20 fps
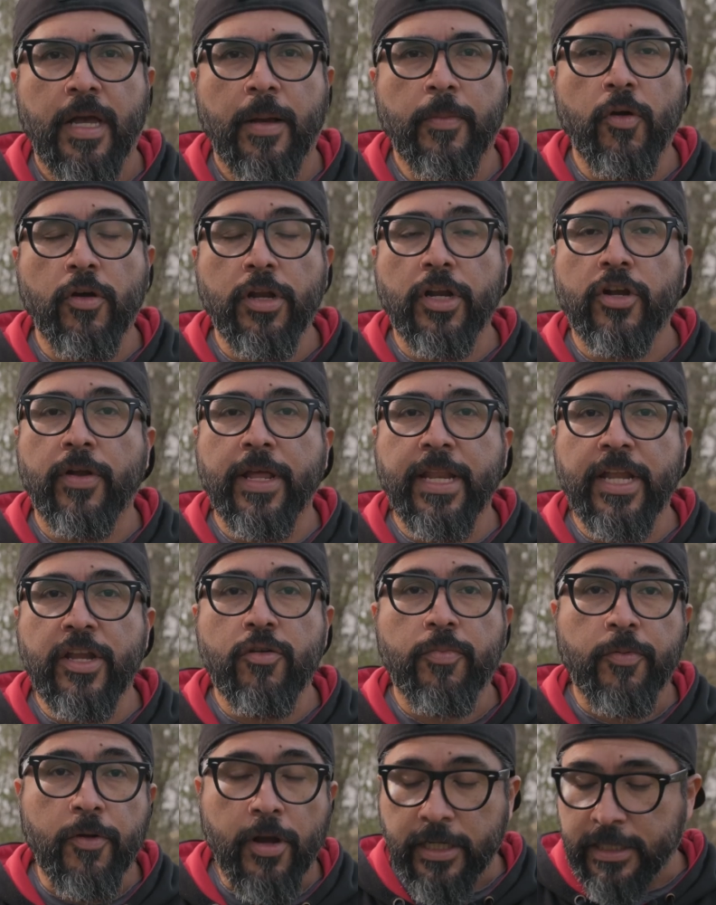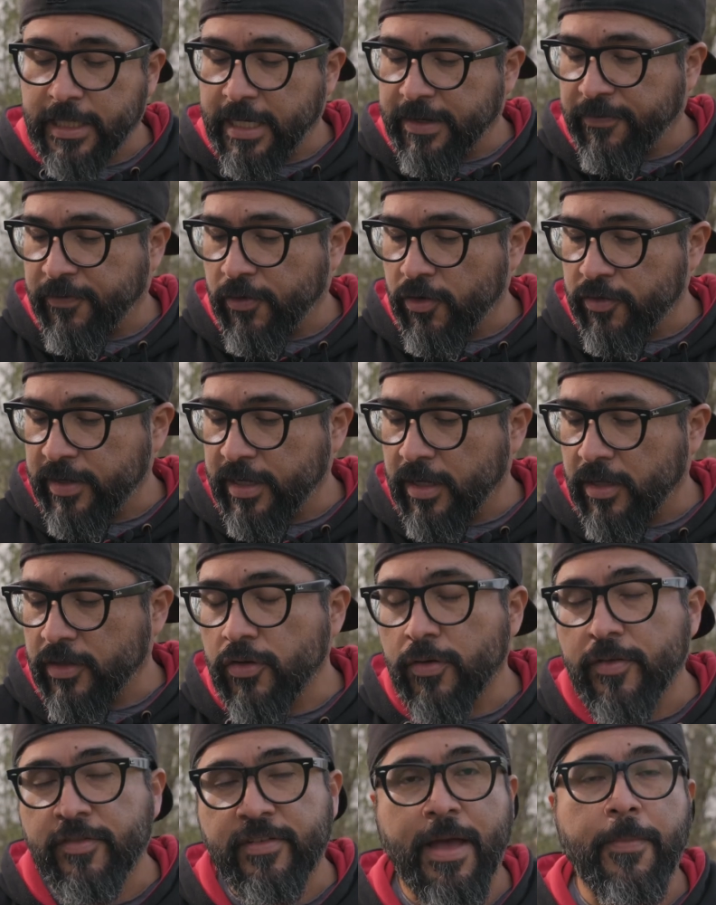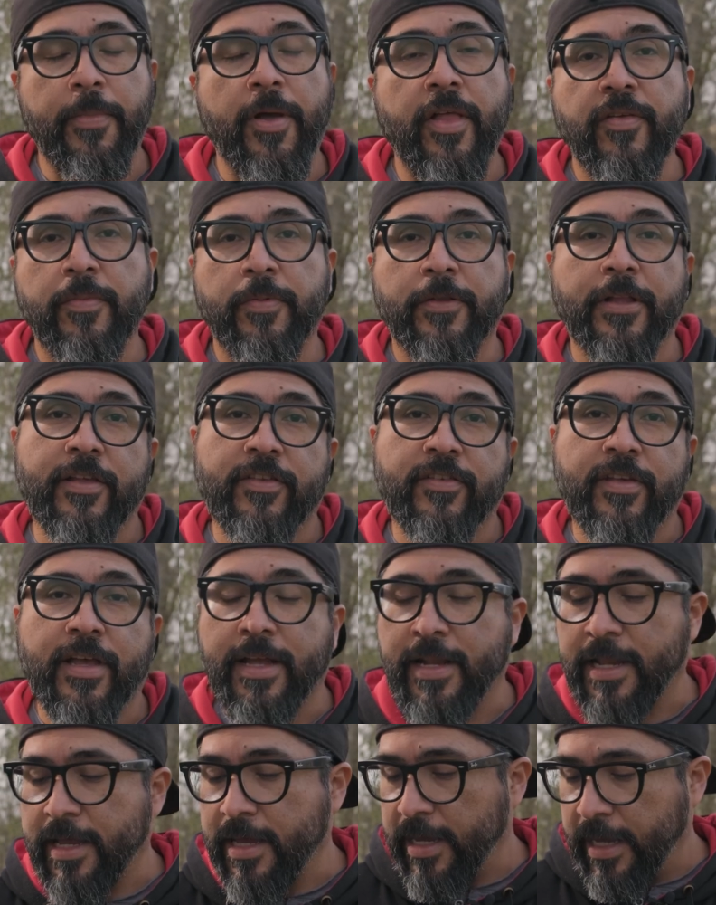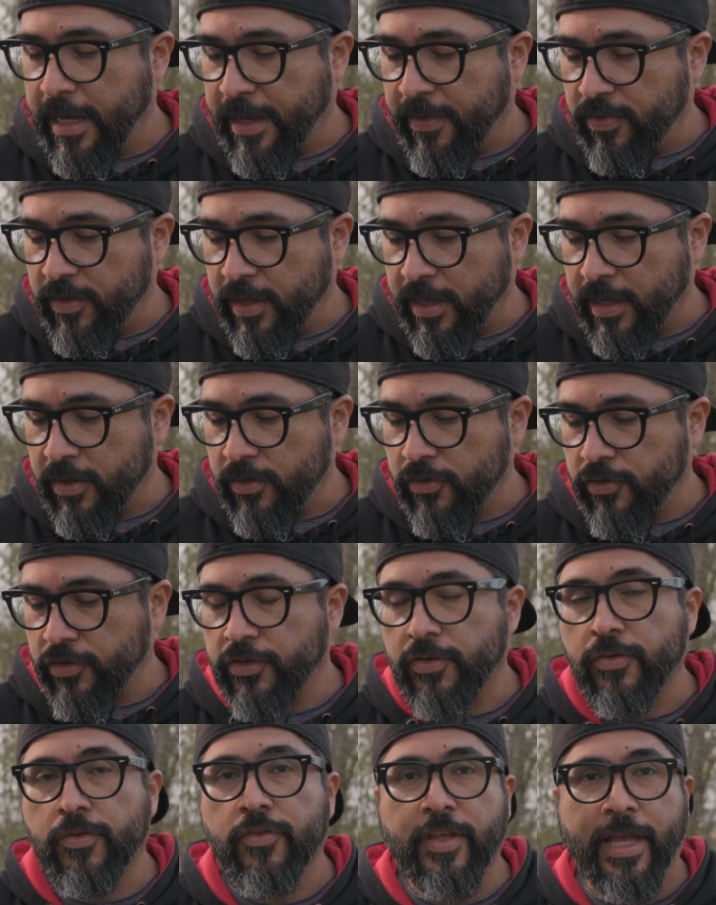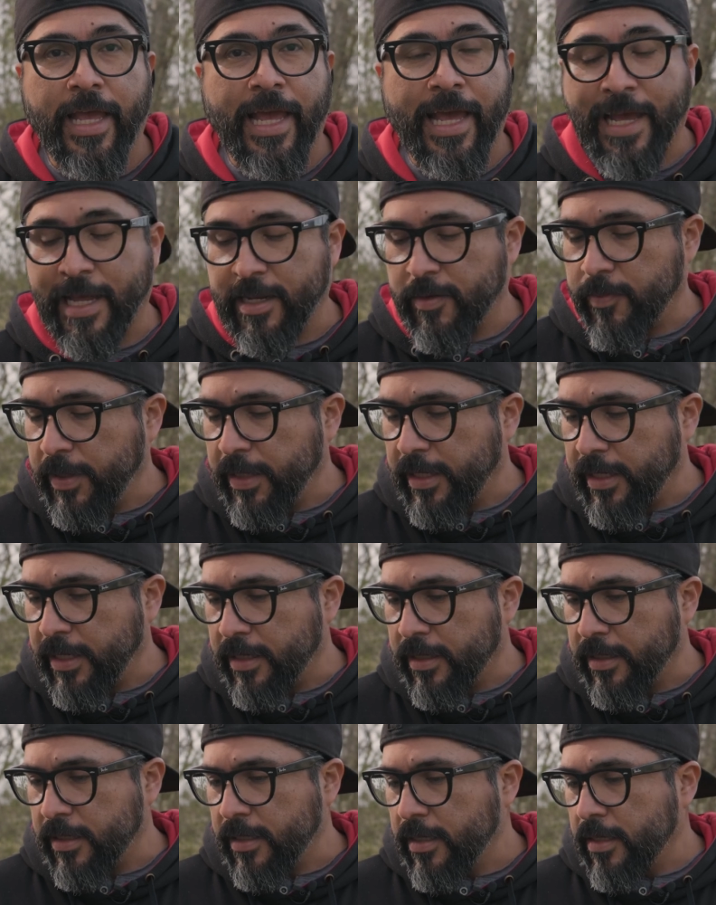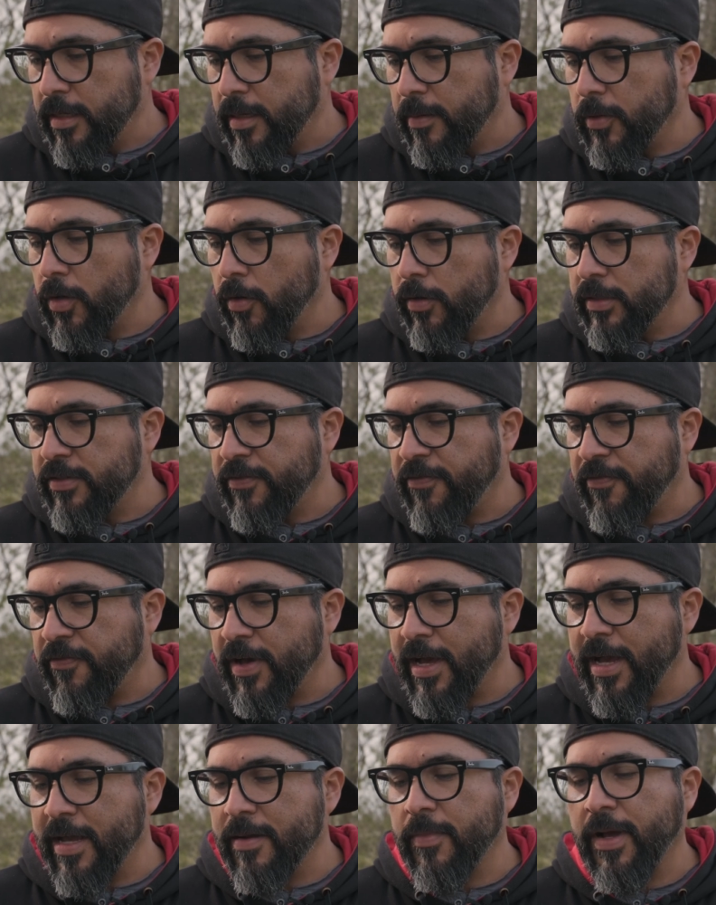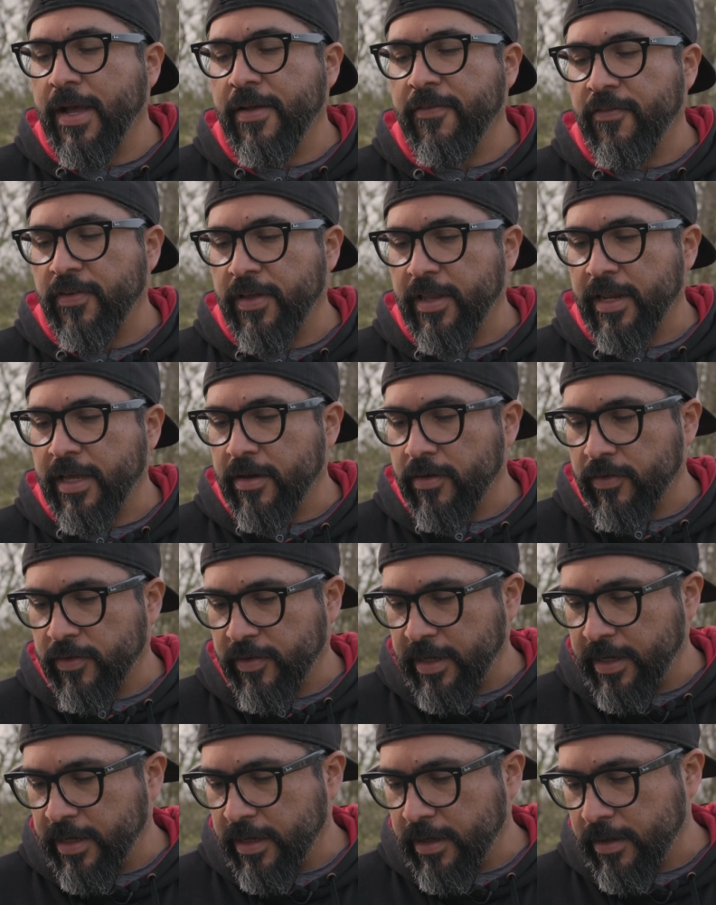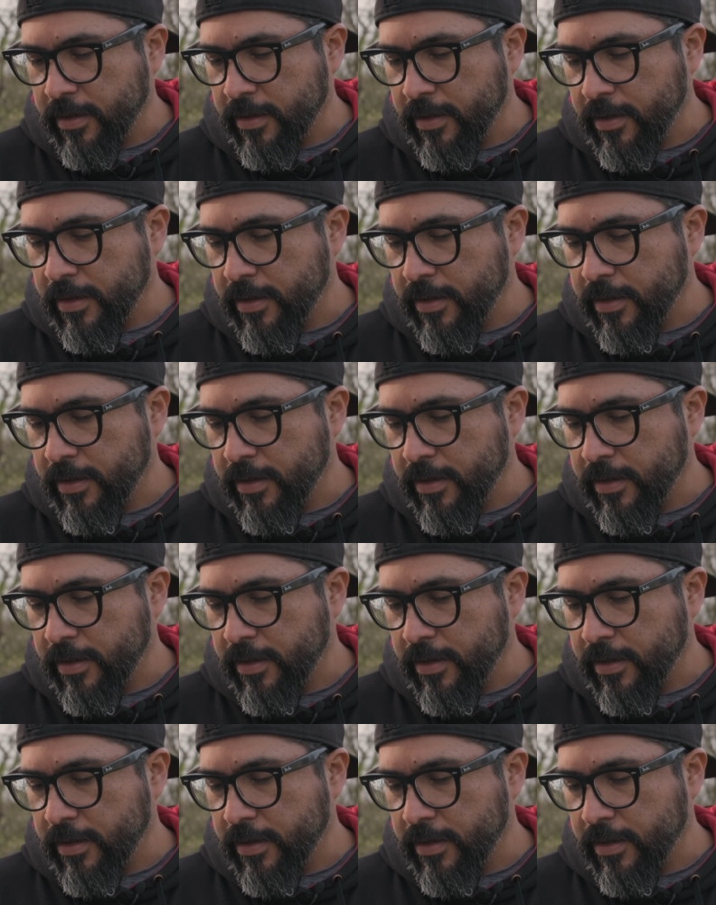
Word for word: I'm going to create a new project. First thing I'll do is tap on the plus sign and then choose add media. I'm going to find my videos here.